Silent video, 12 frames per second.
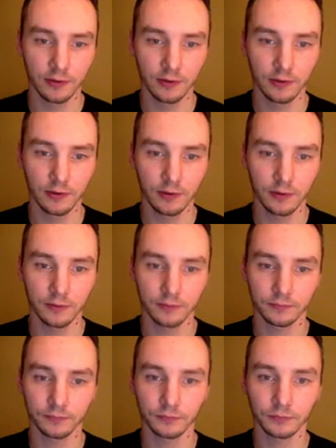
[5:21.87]

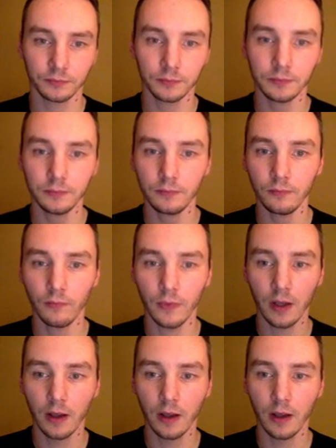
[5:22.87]
No one is speaking in this clip.